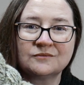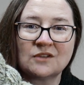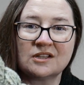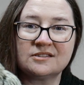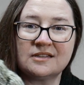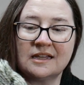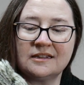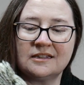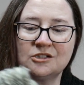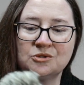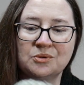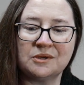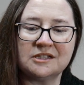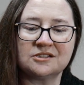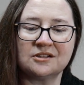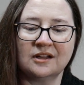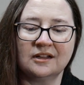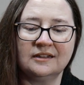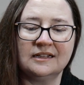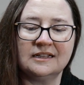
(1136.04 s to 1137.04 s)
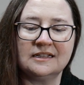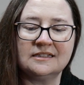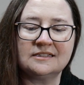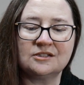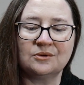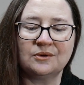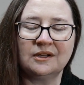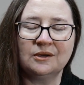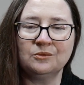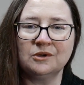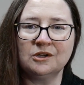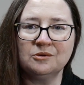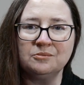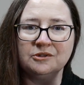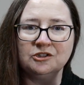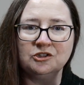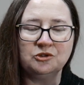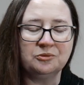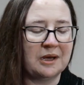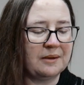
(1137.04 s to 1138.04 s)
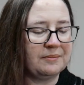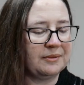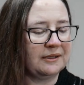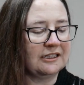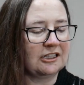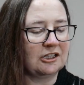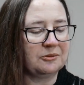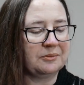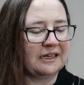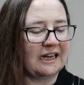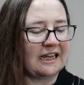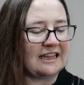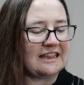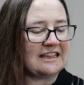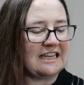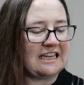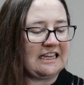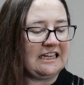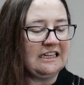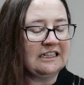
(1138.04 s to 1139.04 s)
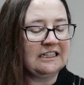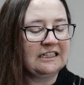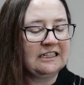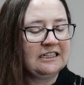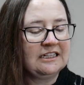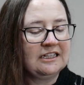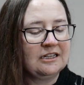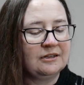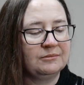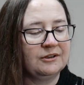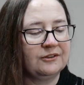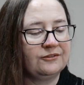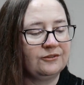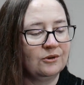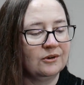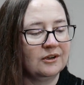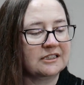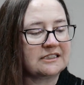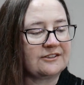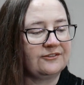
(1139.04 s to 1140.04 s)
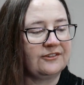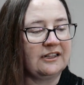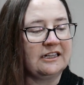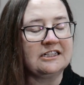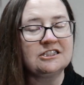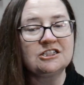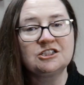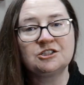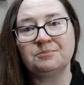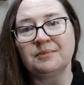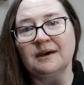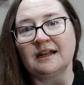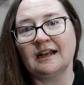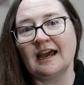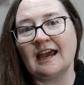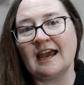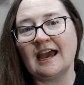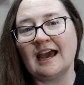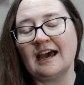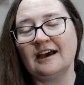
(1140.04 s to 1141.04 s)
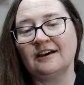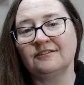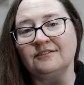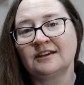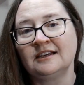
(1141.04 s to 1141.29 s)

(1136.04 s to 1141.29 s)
set the twist on this, so it will bloom up a little bit, I think, before it's finished. But I have